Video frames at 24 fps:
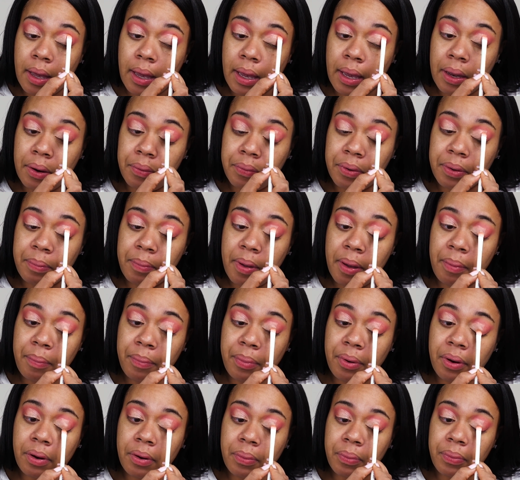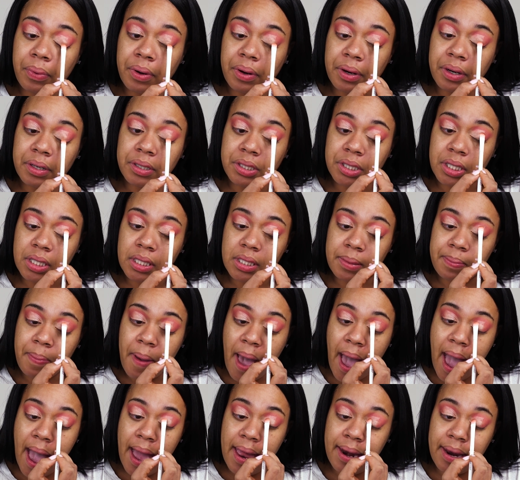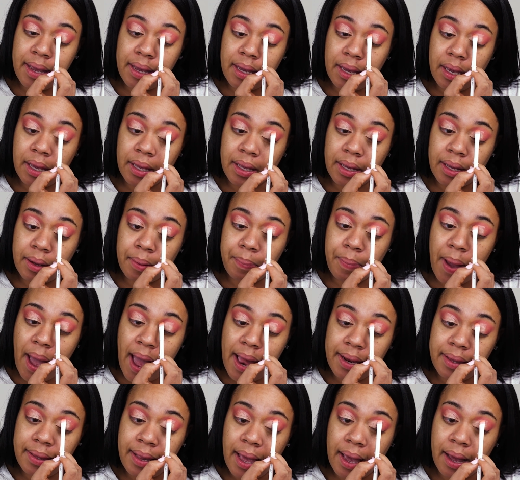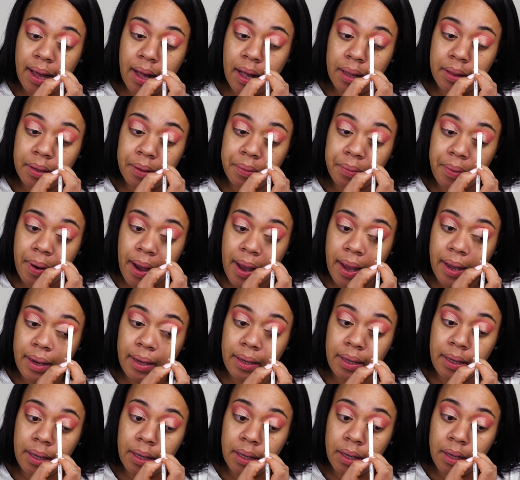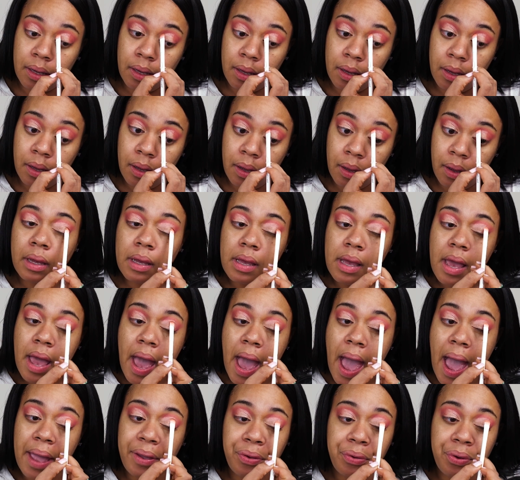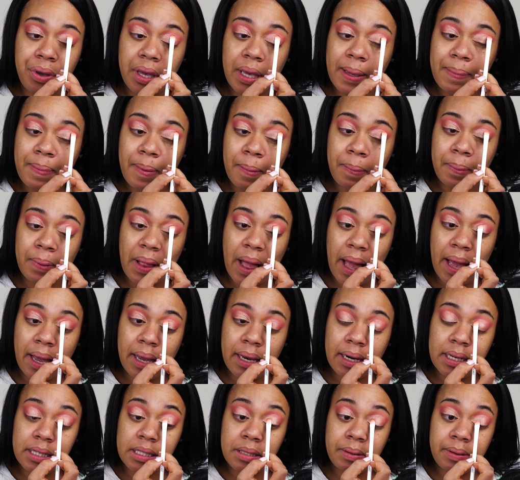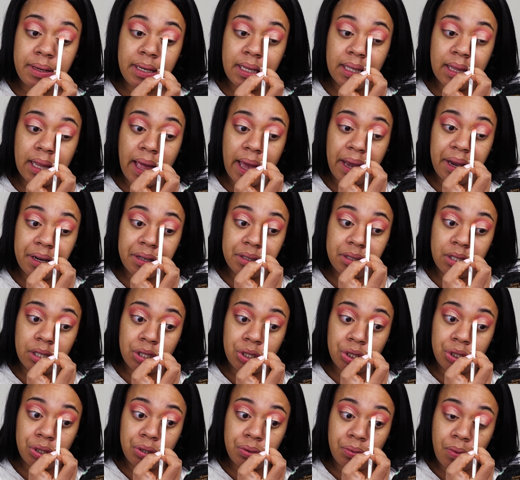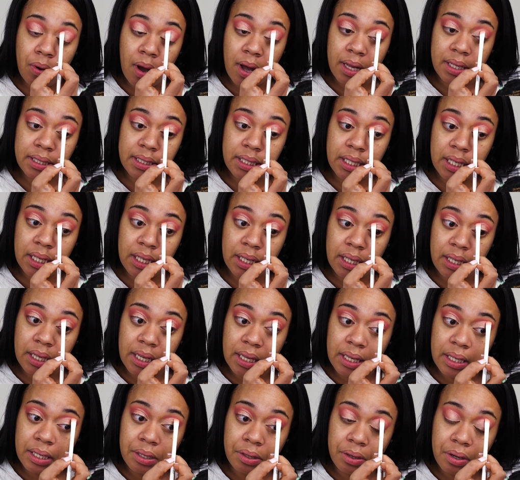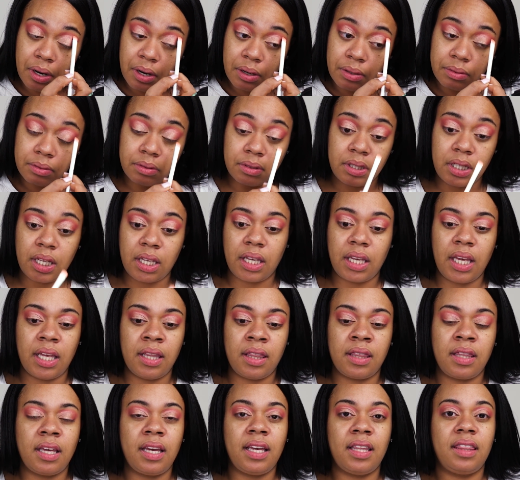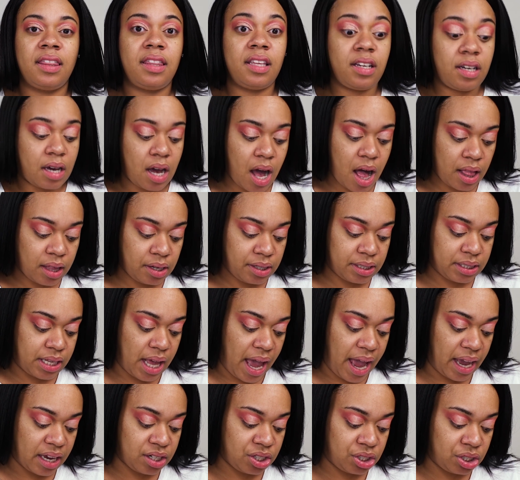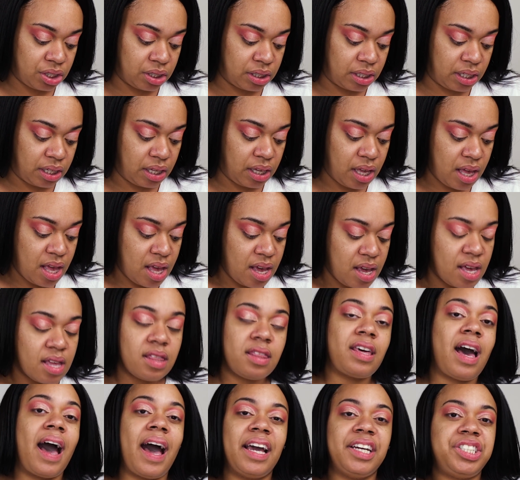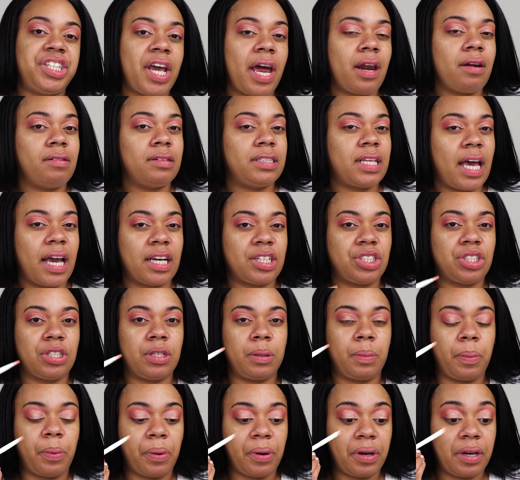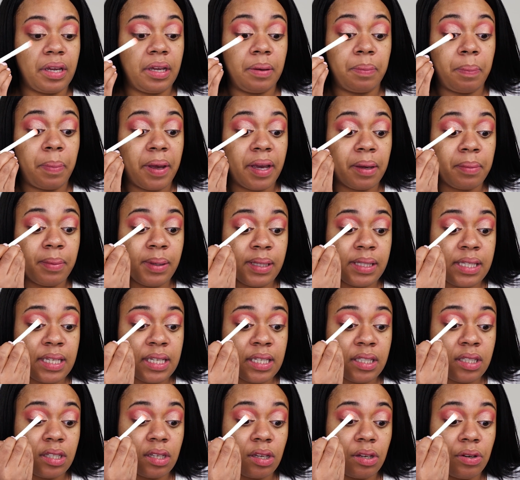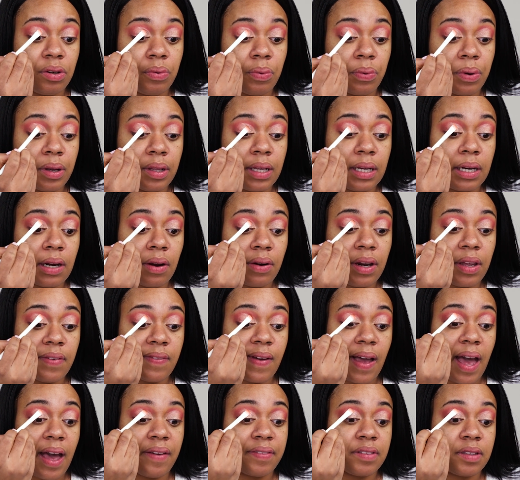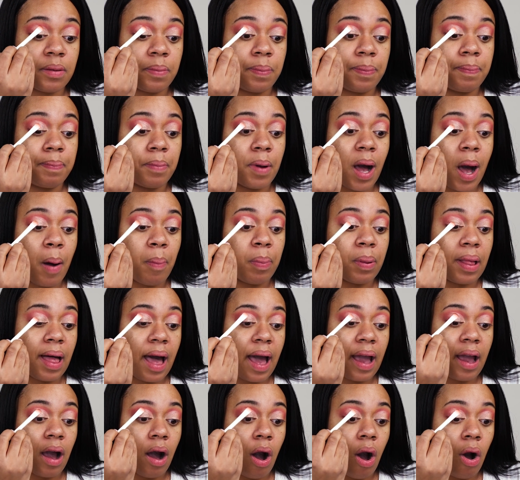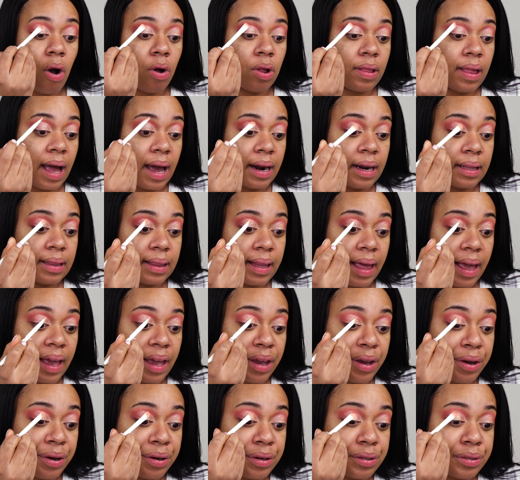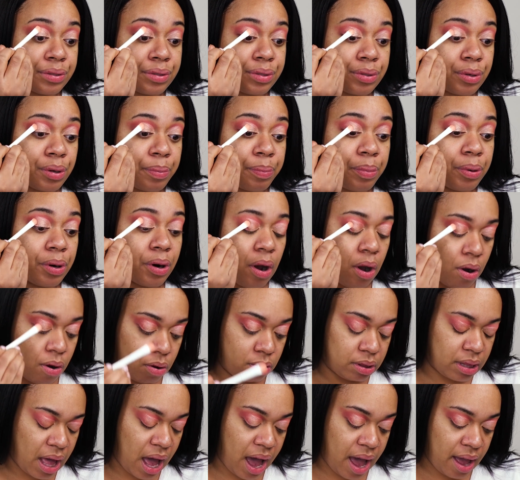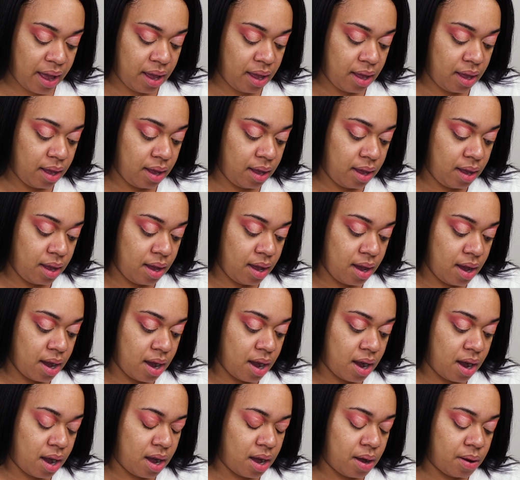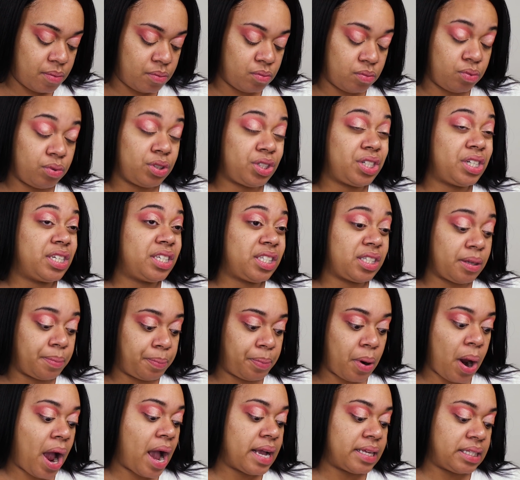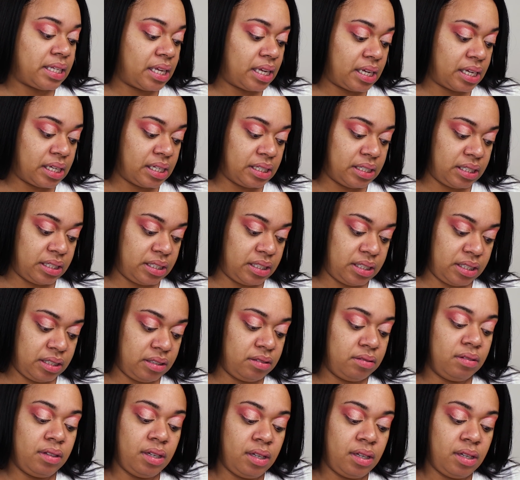And remember, we're just patting that color right in. And you keep applying as many layers as you want to, you know, to get the color is actually, the eyeshadow is actually pretty pigmented. So you really don't even have to apply a whole lot of layers or put a whole lot, which is surprising because,